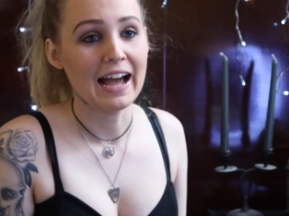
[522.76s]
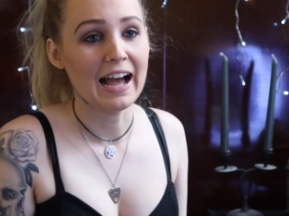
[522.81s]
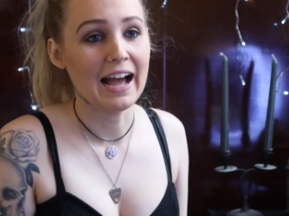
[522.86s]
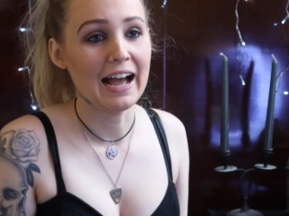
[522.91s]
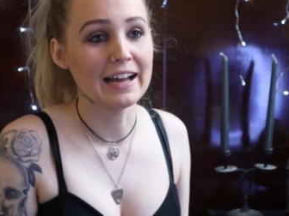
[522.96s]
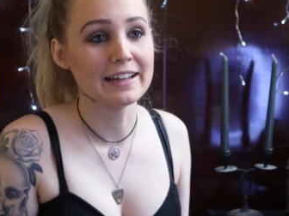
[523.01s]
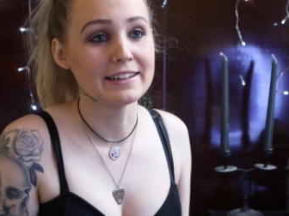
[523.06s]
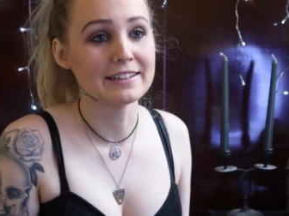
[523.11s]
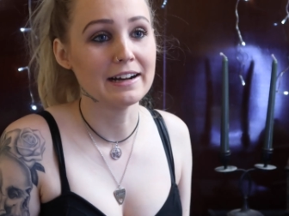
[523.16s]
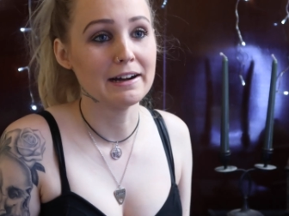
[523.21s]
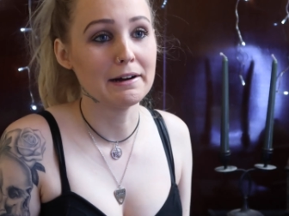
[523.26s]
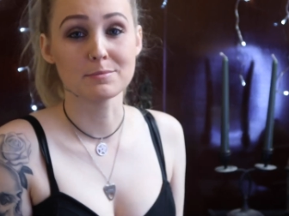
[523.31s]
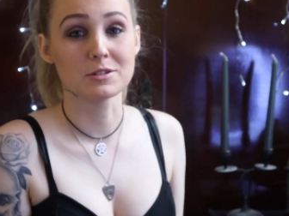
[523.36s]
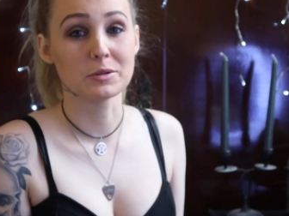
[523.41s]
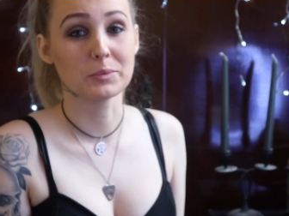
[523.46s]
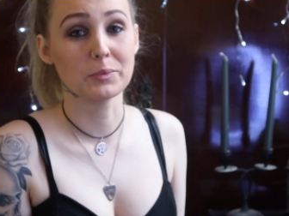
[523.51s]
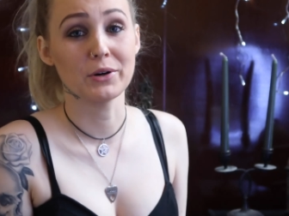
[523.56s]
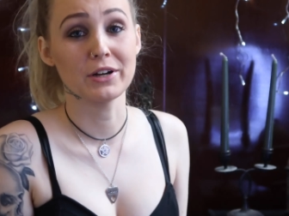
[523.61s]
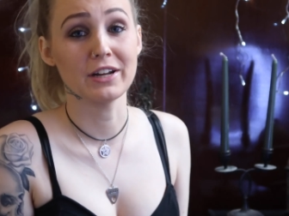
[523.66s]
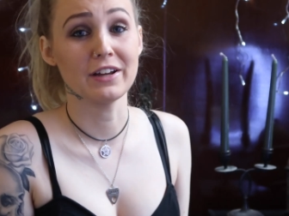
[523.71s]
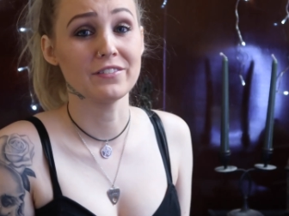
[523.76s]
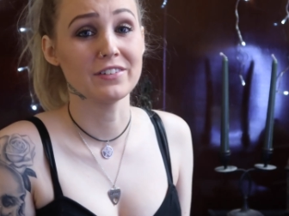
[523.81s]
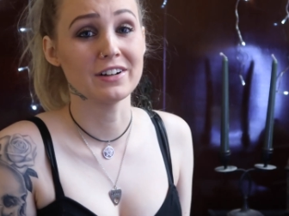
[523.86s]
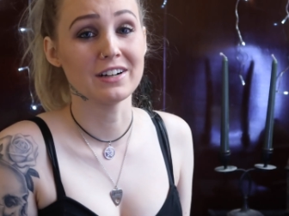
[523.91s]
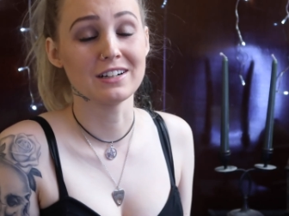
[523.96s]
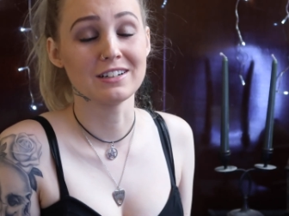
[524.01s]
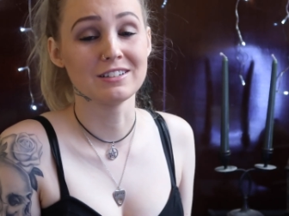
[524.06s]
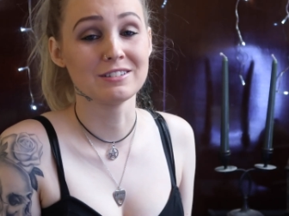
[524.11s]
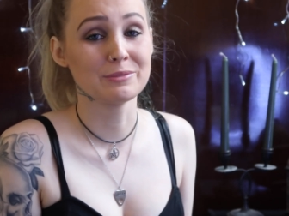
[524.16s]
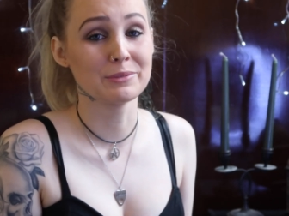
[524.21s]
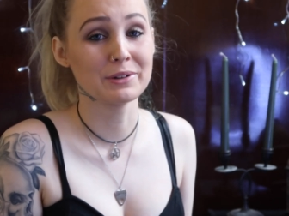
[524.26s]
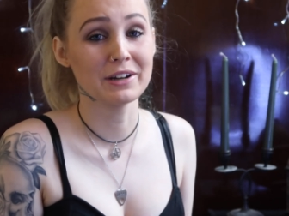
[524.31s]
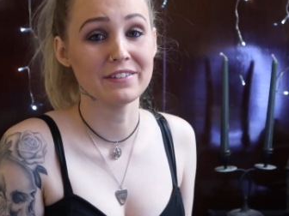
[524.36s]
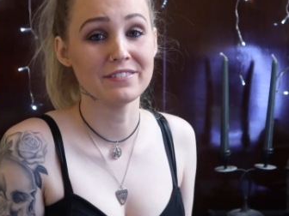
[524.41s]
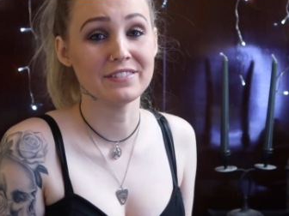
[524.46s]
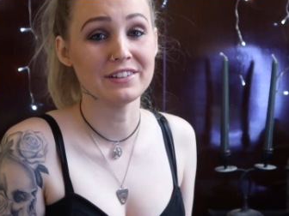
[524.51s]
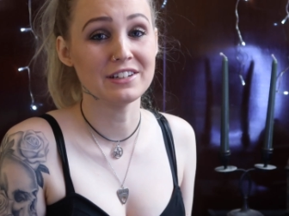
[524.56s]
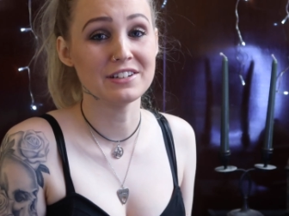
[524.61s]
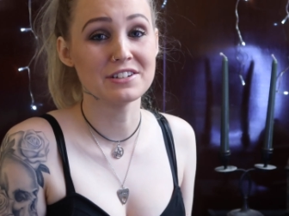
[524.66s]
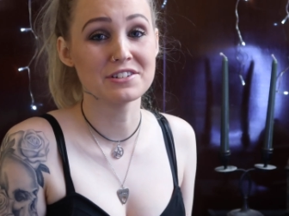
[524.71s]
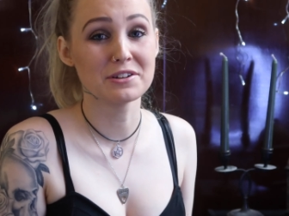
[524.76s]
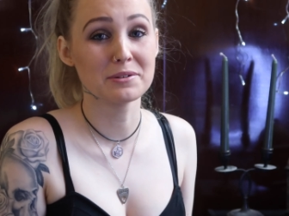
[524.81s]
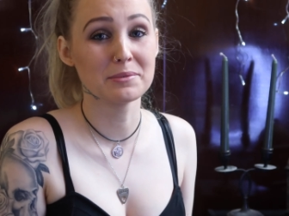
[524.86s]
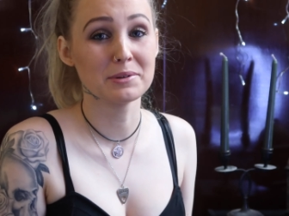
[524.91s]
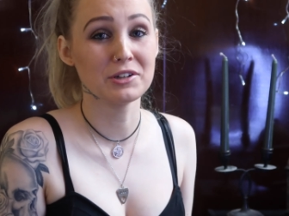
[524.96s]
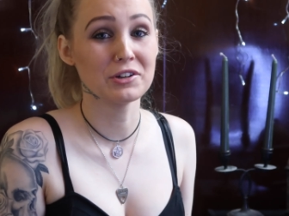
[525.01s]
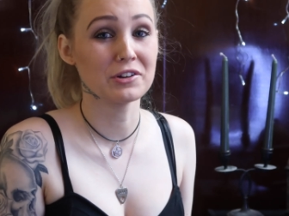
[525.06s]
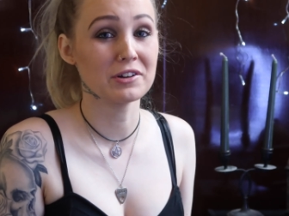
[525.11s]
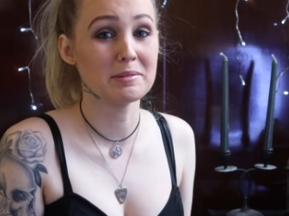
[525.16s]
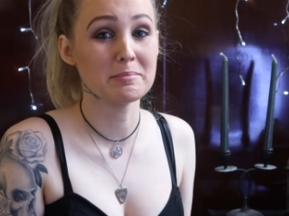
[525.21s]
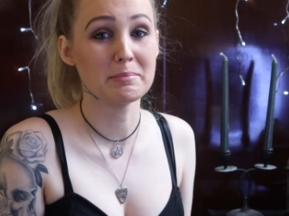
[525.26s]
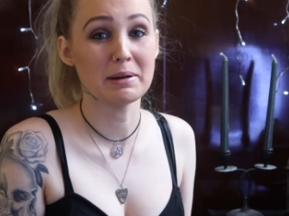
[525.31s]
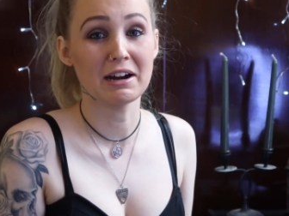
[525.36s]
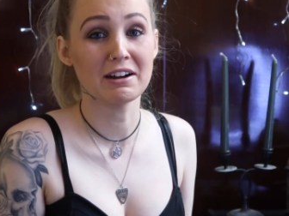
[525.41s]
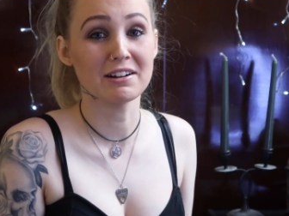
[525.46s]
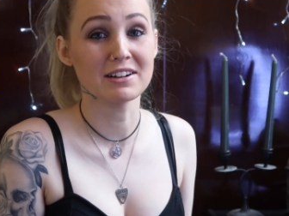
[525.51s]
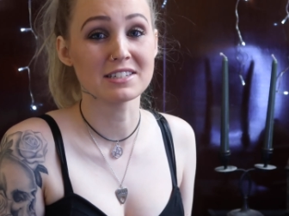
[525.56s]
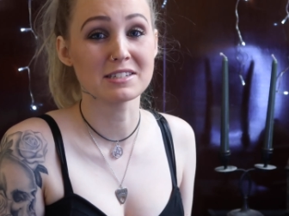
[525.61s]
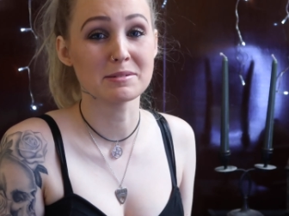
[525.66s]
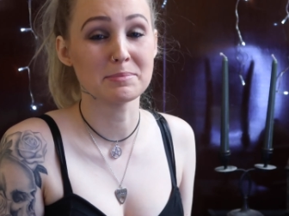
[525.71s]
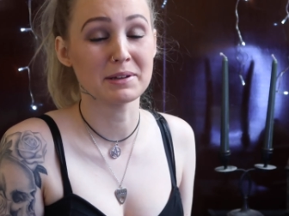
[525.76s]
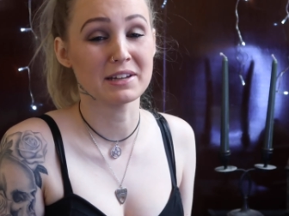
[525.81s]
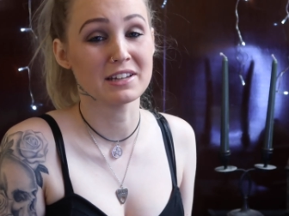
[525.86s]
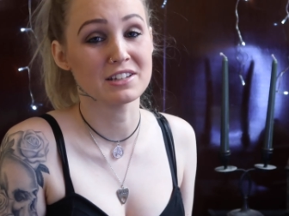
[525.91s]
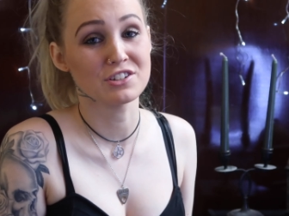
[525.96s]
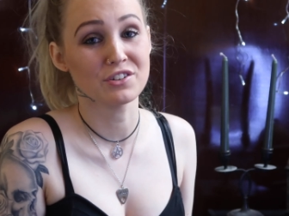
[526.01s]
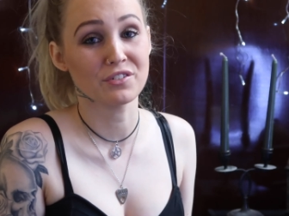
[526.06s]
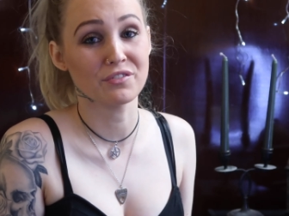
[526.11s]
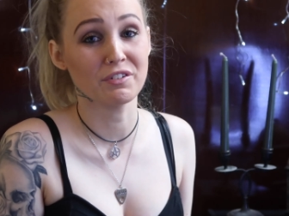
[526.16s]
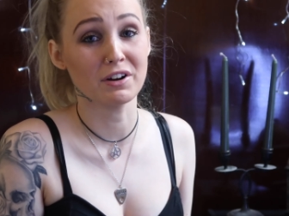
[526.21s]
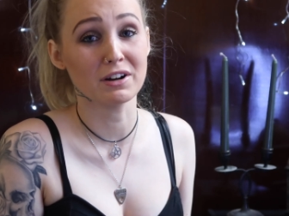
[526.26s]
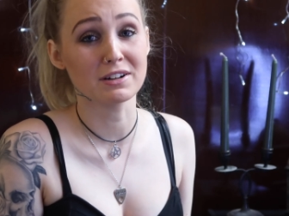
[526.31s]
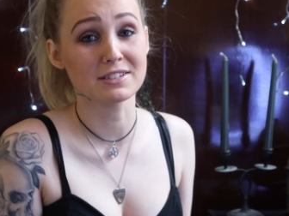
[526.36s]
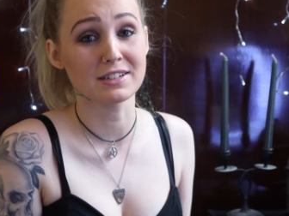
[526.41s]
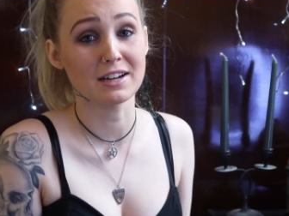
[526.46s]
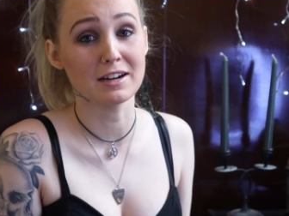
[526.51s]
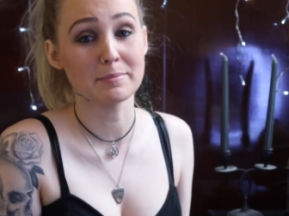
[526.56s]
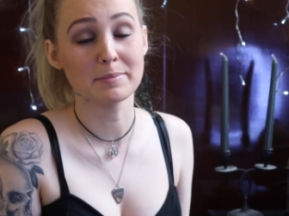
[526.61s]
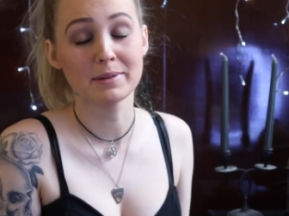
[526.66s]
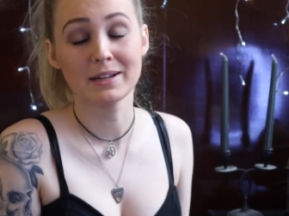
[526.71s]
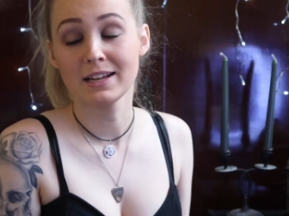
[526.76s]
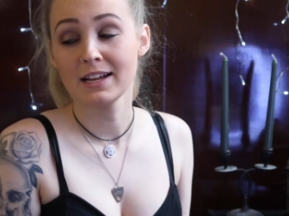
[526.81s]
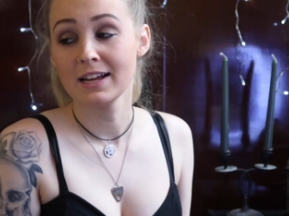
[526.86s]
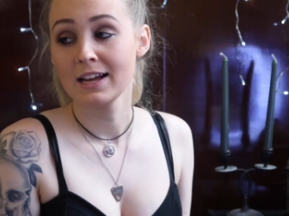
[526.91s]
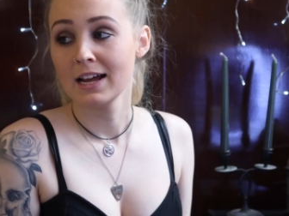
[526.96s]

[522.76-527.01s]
And so whatever you do when you're embarrassed because you fucked up.